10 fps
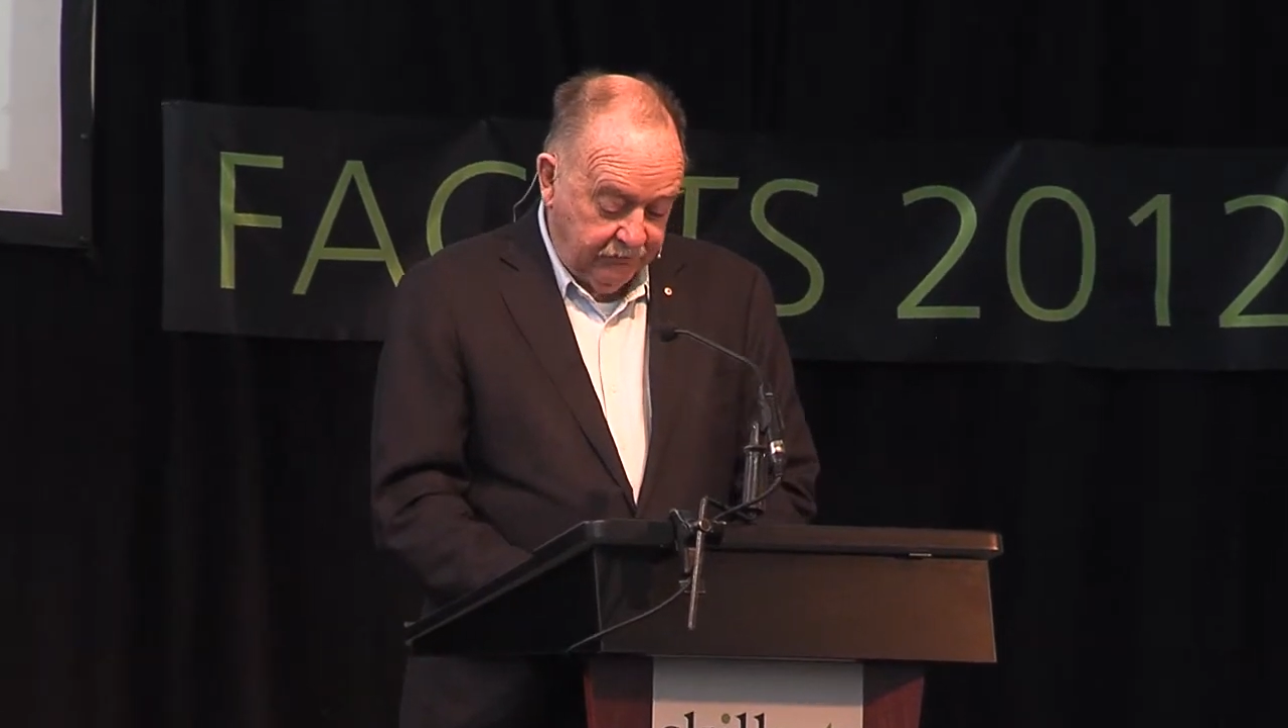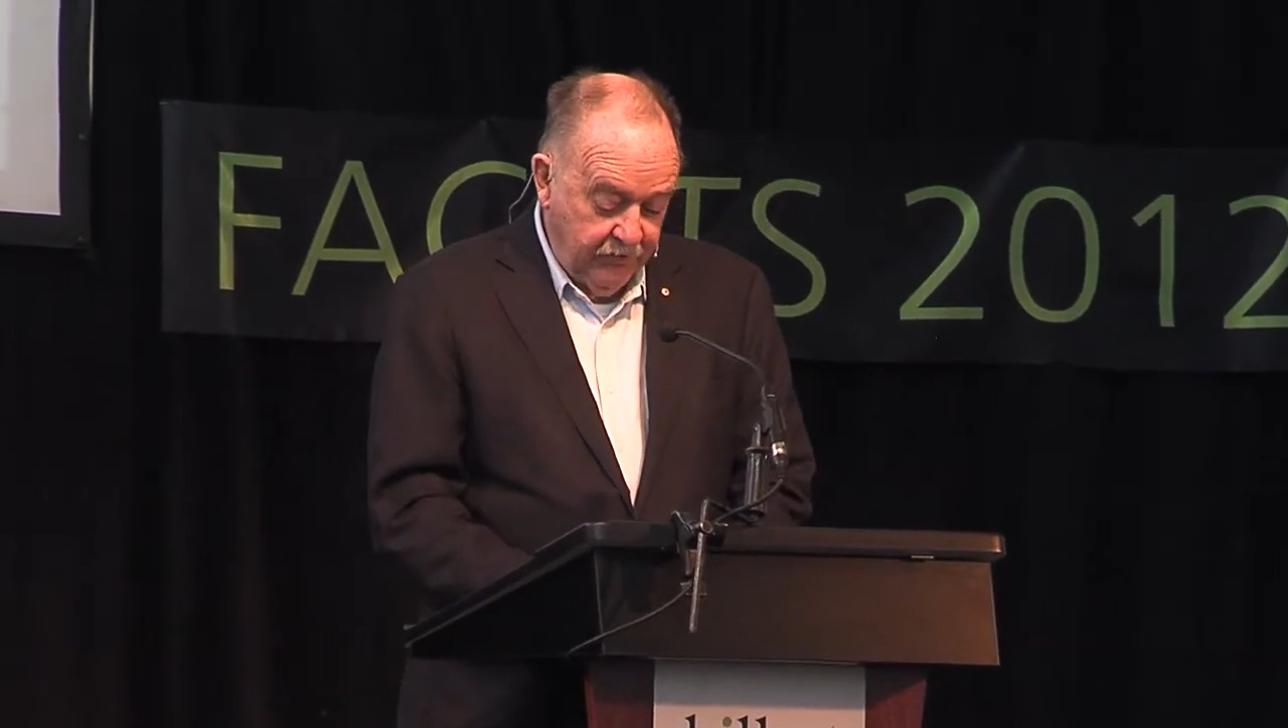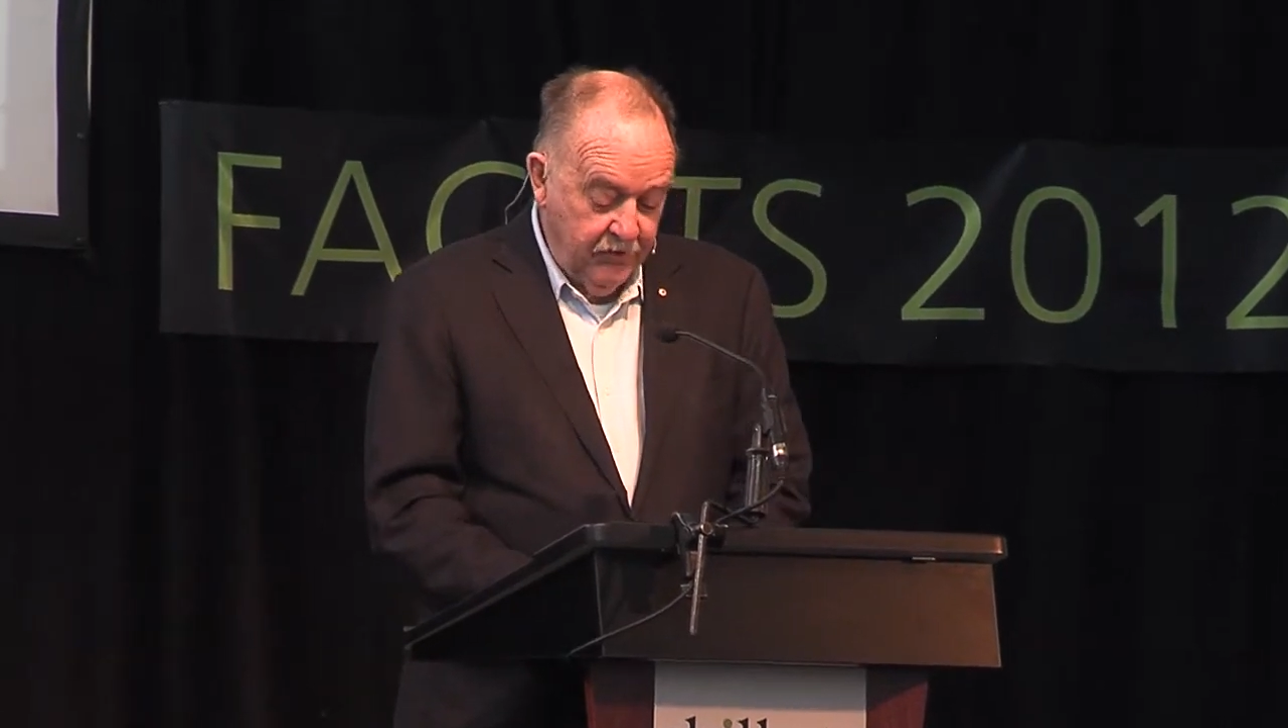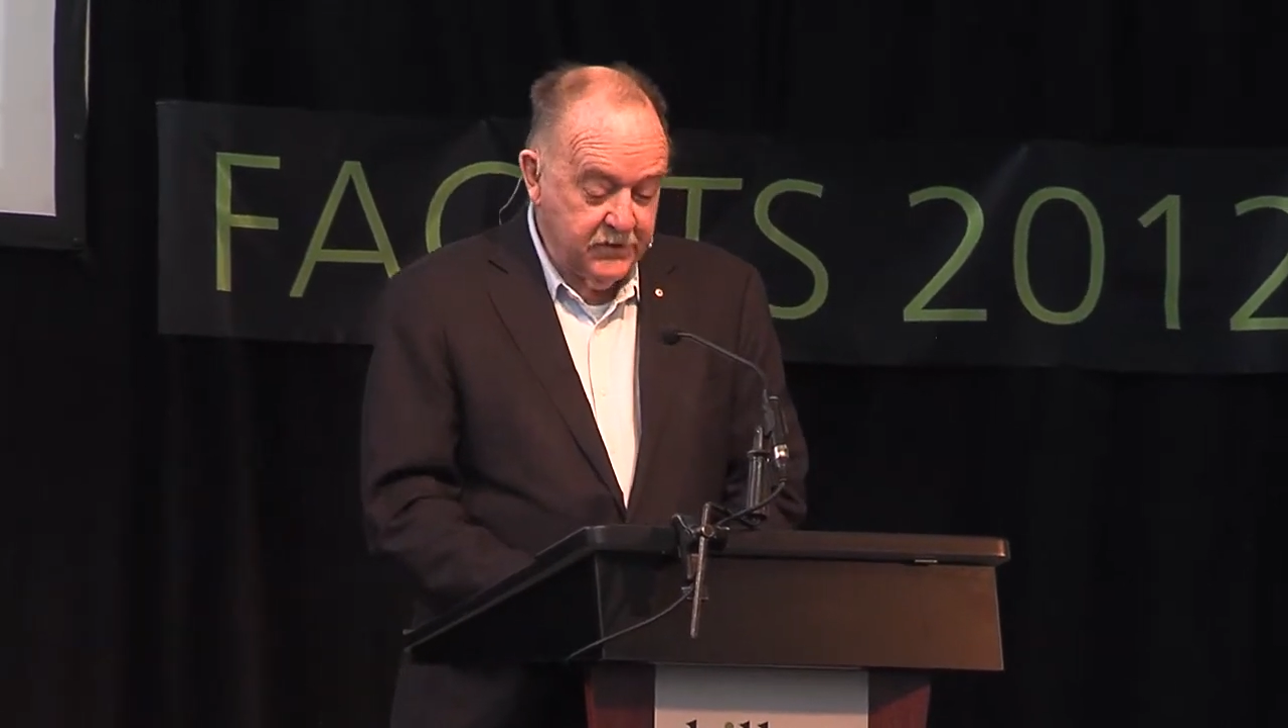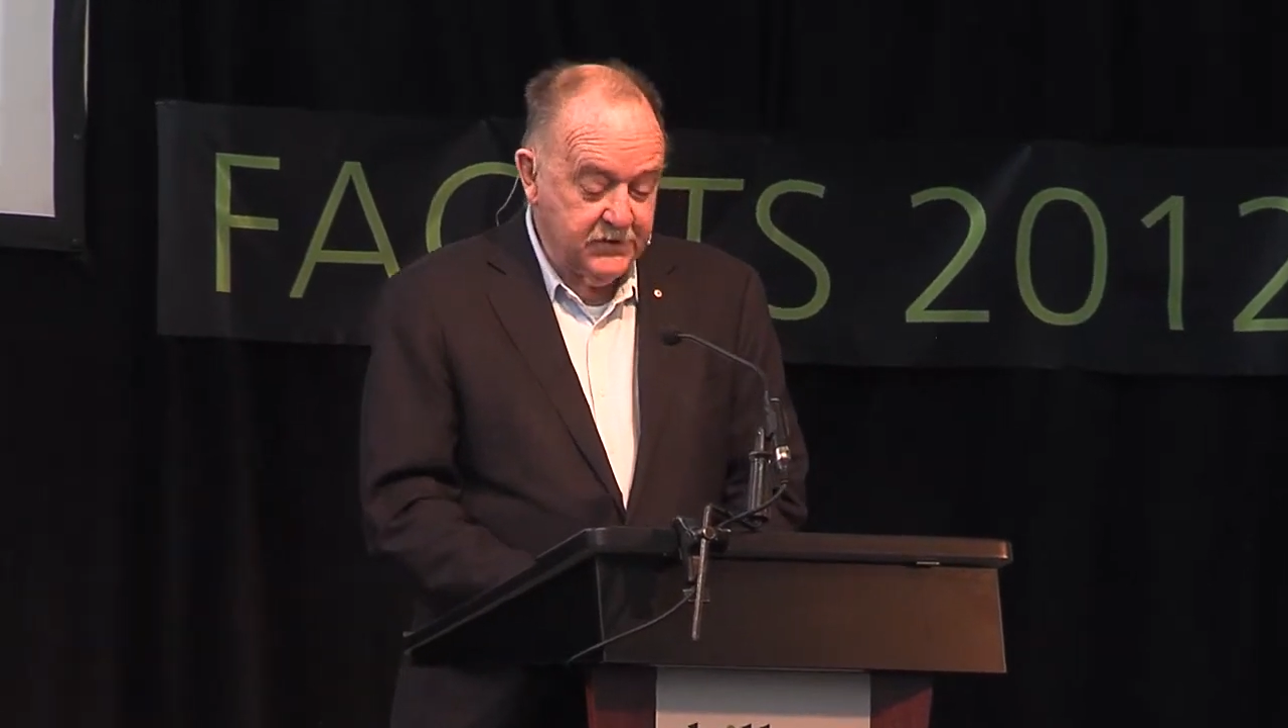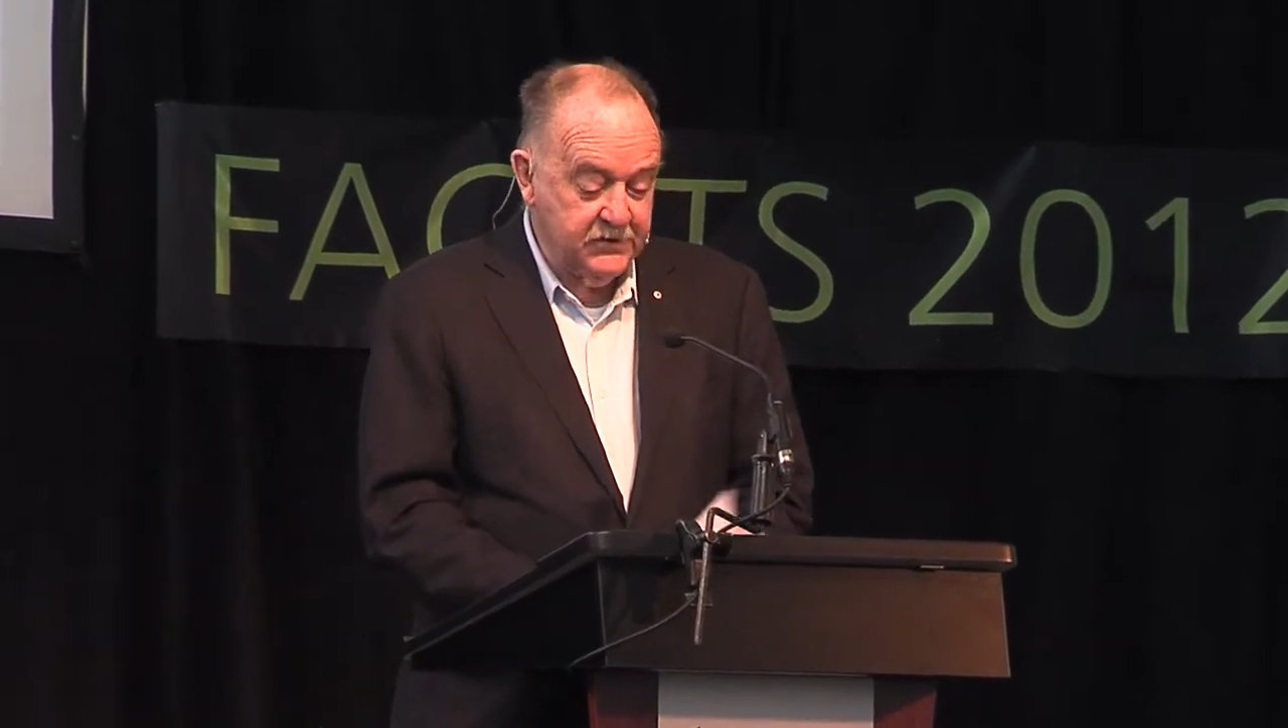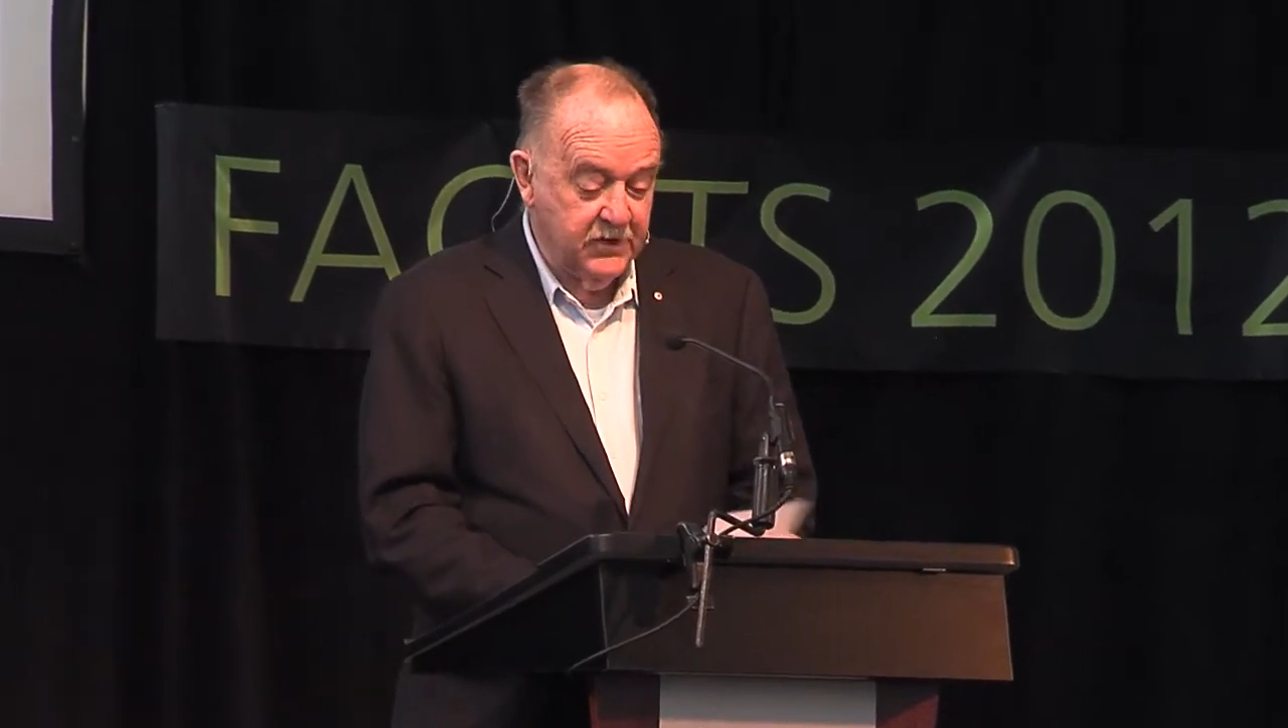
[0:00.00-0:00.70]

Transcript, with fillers: furnaces